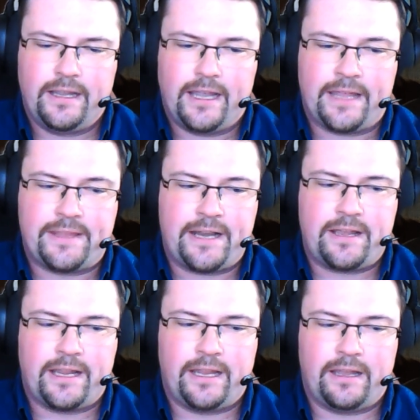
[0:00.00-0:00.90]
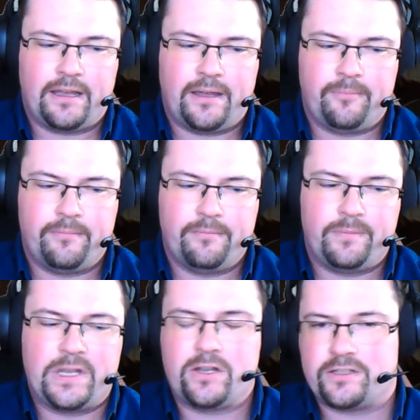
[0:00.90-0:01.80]
And then I,
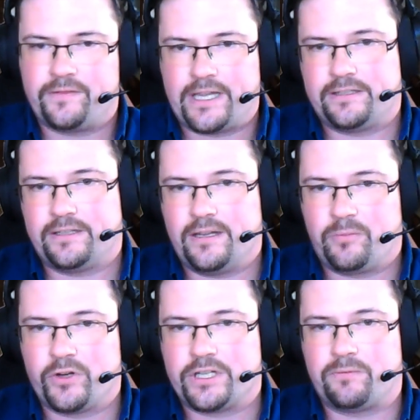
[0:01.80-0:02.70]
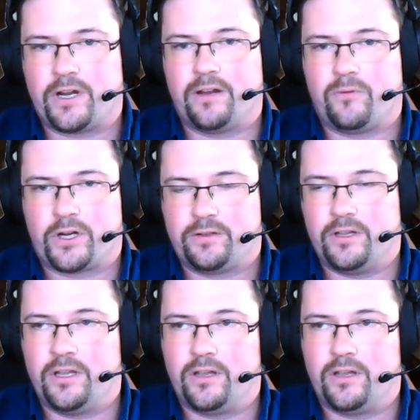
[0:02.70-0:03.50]
because of that project where I worked